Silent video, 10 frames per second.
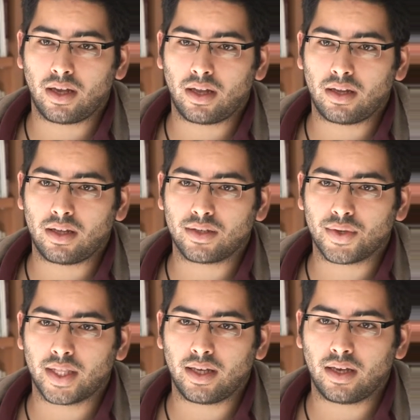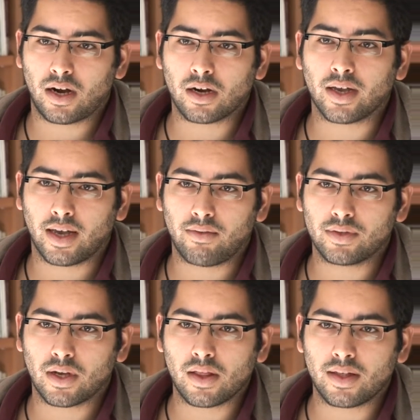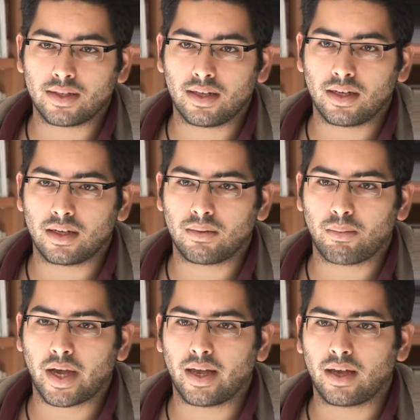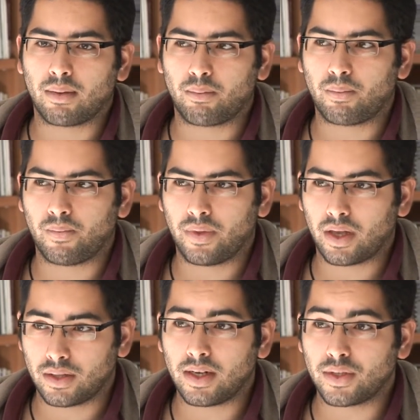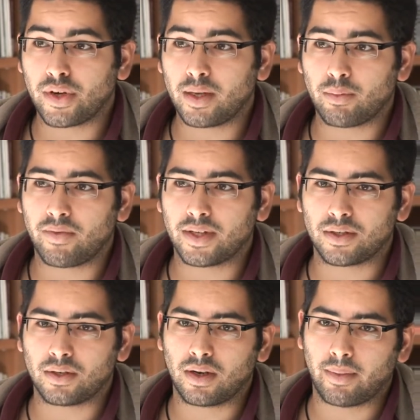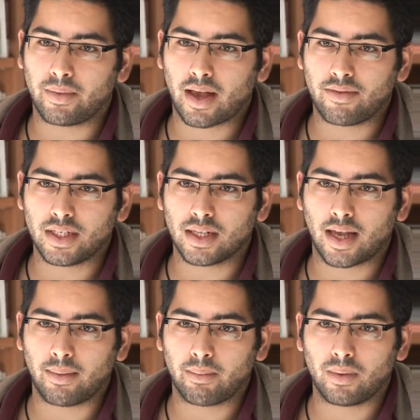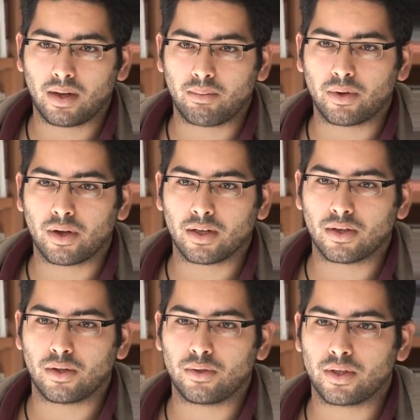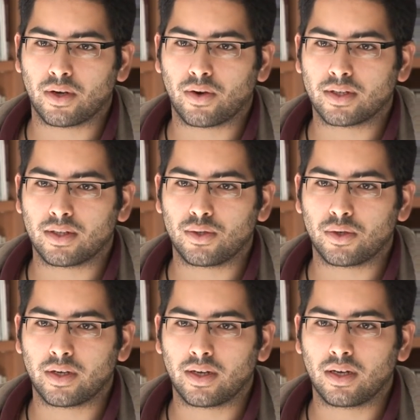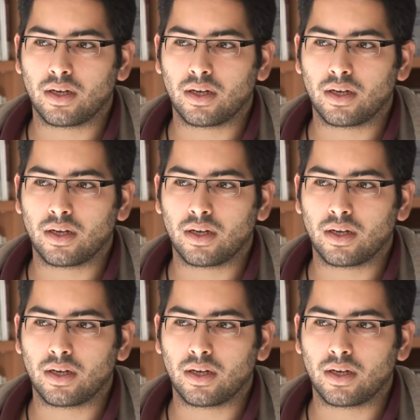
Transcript: in the Israeli archives on this deal by as an Israeli professor named Avi Shleim in a book called Collusion Across the Jordan.